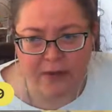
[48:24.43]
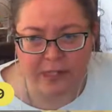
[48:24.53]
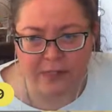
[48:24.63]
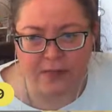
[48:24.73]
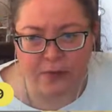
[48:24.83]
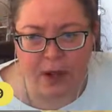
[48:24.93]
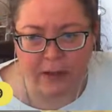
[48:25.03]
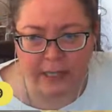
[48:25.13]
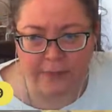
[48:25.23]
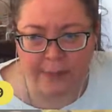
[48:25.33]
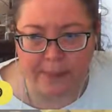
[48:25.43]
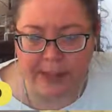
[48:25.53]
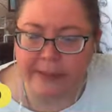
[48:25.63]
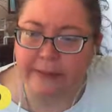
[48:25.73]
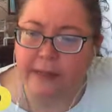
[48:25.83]
reasons for calling him a
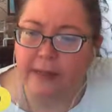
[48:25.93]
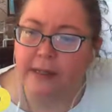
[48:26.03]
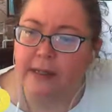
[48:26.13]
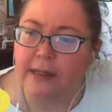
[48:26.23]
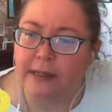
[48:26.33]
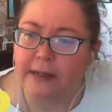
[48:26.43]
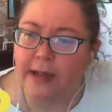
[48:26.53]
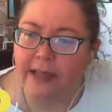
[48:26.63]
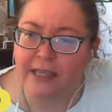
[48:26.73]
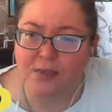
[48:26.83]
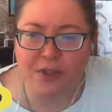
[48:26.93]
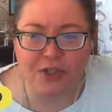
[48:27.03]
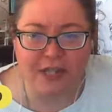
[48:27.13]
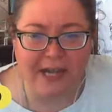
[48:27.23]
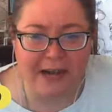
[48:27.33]
butt. I guess we
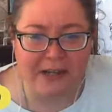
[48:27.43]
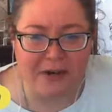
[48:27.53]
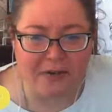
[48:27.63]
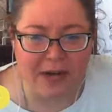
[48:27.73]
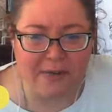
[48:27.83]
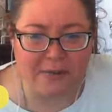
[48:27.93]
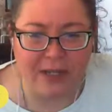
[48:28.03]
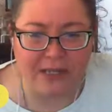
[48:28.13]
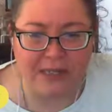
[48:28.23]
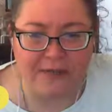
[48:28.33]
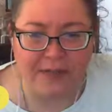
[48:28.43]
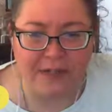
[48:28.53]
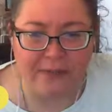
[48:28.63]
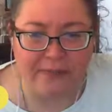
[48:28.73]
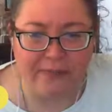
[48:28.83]
should get out of here, right? We got stuff to do.